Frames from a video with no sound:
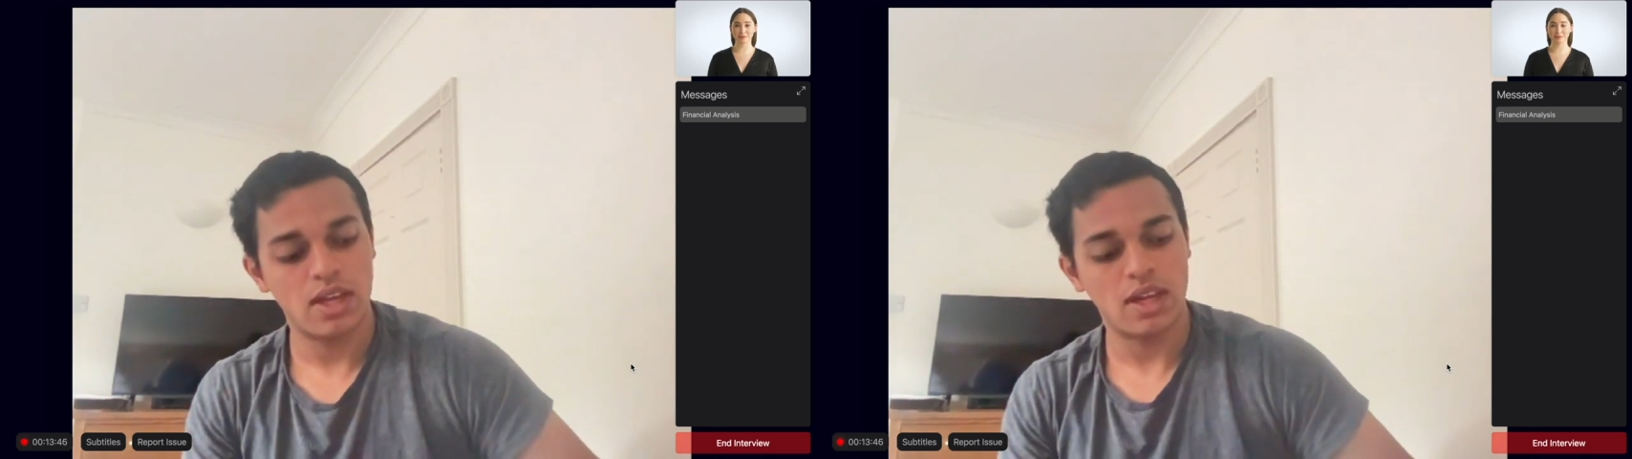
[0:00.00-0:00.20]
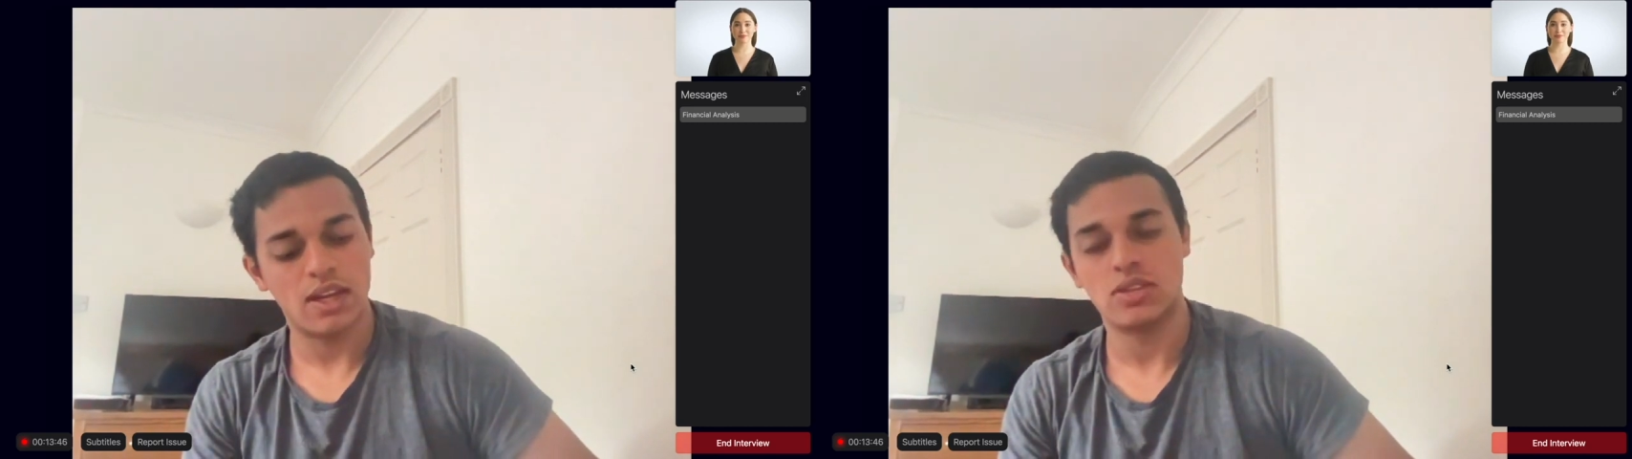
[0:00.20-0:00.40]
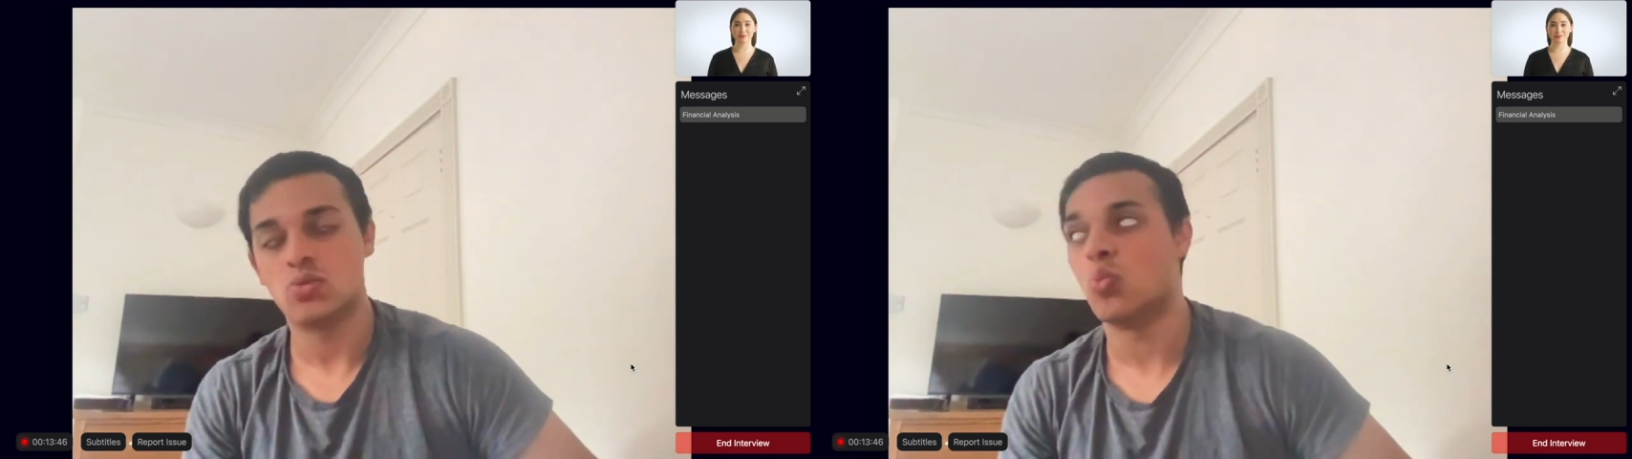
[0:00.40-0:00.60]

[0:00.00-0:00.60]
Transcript: is